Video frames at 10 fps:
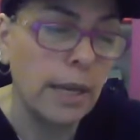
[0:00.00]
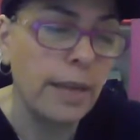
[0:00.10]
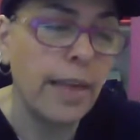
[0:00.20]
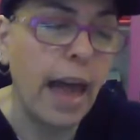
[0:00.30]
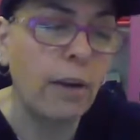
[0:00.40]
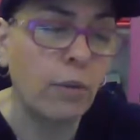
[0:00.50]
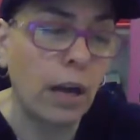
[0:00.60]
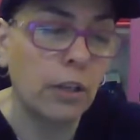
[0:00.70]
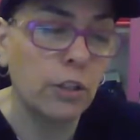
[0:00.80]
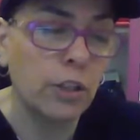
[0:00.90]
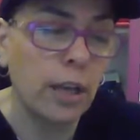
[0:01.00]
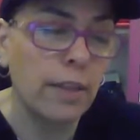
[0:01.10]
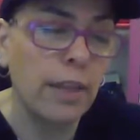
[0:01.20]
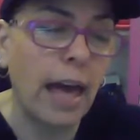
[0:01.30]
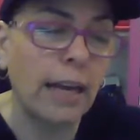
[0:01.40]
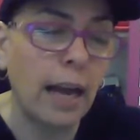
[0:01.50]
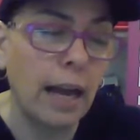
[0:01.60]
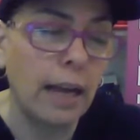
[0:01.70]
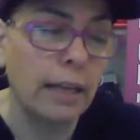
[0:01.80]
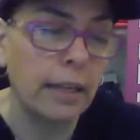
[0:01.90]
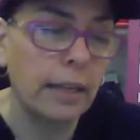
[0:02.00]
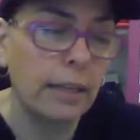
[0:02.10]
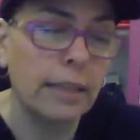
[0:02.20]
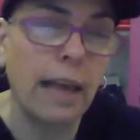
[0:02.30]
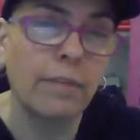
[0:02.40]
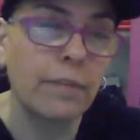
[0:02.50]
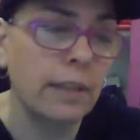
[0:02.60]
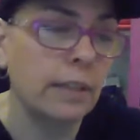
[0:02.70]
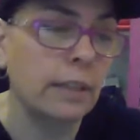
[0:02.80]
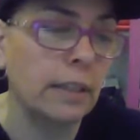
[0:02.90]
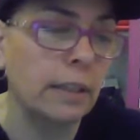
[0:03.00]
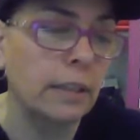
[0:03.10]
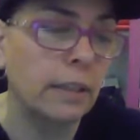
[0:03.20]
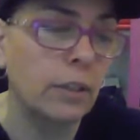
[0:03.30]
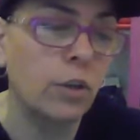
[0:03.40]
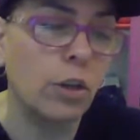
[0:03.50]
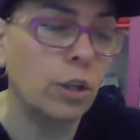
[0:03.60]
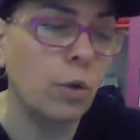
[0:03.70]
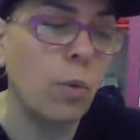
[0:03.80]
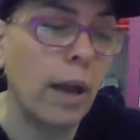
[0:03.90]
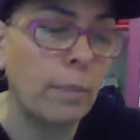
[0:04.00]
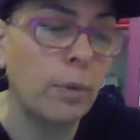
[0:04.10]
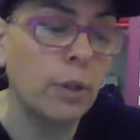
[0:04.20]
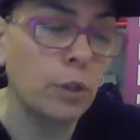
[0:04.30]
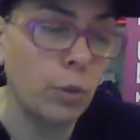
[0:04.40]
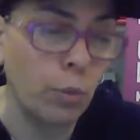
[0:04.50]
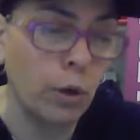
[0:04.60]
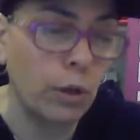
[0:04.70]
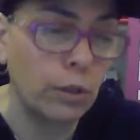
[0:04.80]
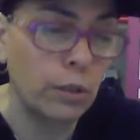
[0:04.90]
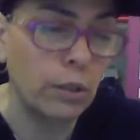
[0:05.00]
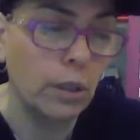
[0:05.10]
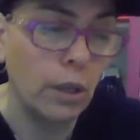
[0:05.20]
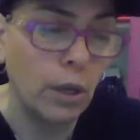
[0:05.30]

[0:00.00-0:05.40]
That rush, that high, that feeling you couldn't quite put into words.